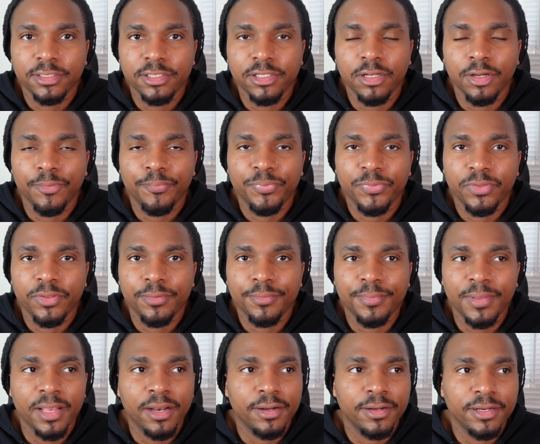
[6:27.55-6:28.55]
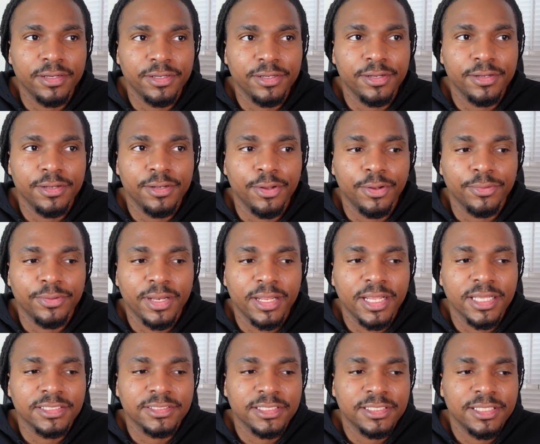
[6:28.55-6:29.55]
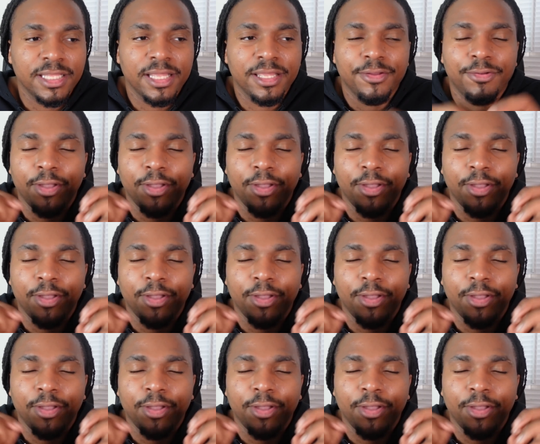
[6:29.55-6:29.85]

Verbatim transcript: You know, they, you know, they